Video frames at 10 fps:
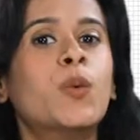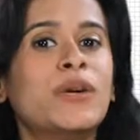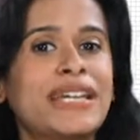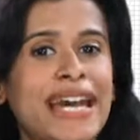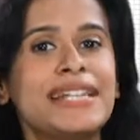
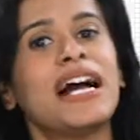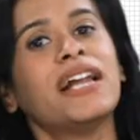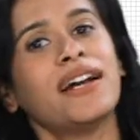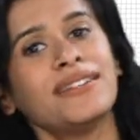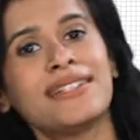we get
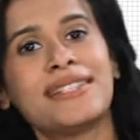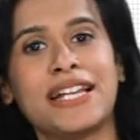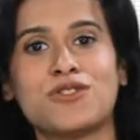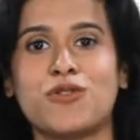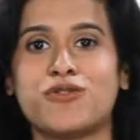another
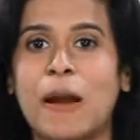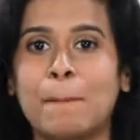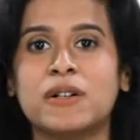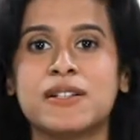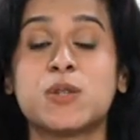set of
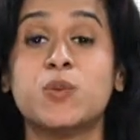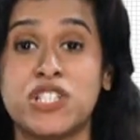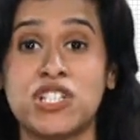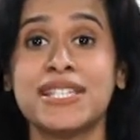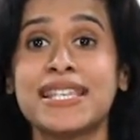numbers,
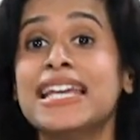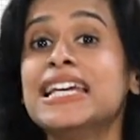which is